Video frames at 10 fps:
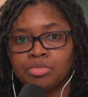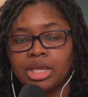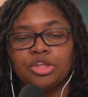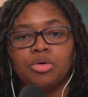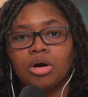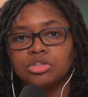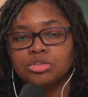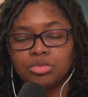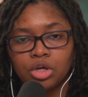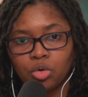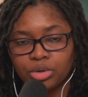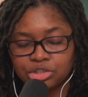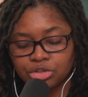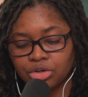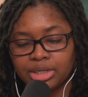And you also know
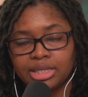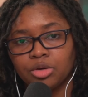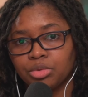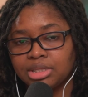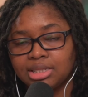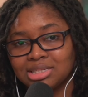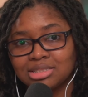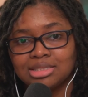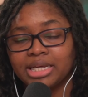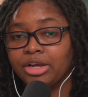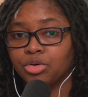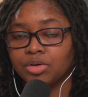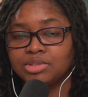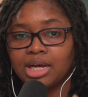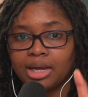what you're going to get within this container
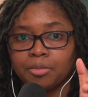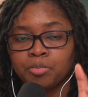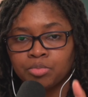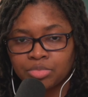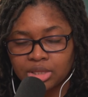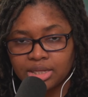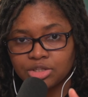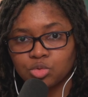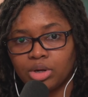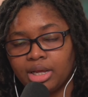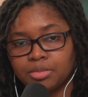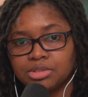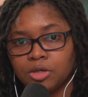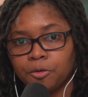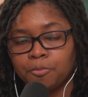of time in this one
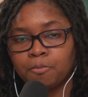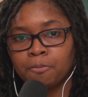episode.